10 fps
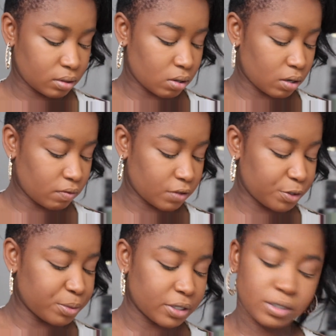on a
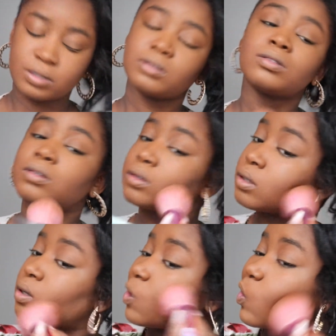fluffy brush
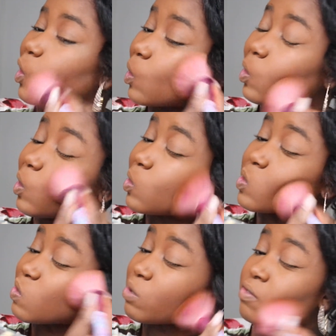along the outer
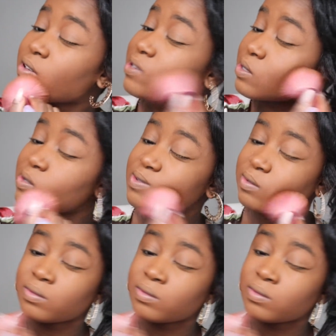edges of my face.